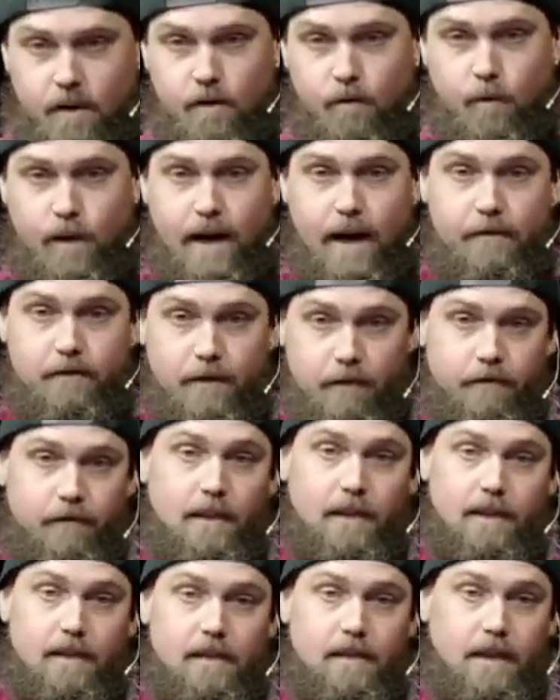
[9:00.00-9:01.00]
we have the
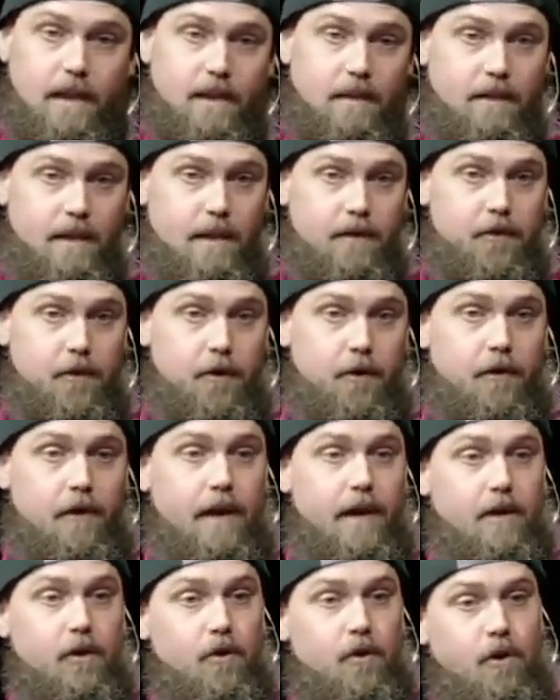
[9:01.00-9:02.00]
Philistines enter, and
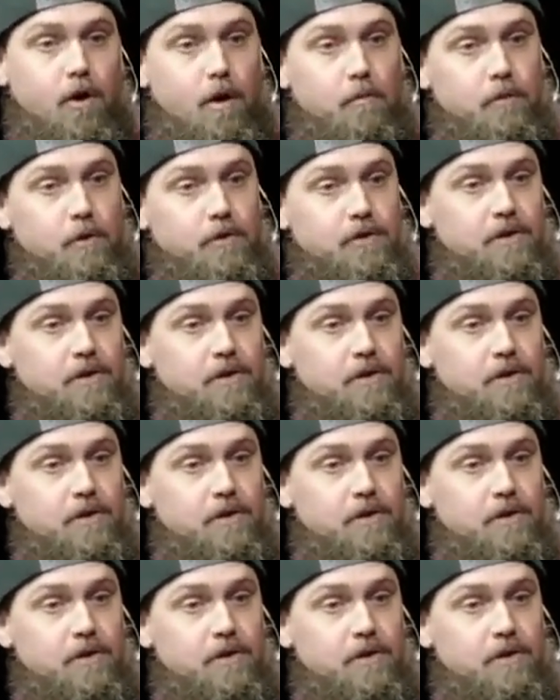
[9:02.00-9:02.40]
you can almost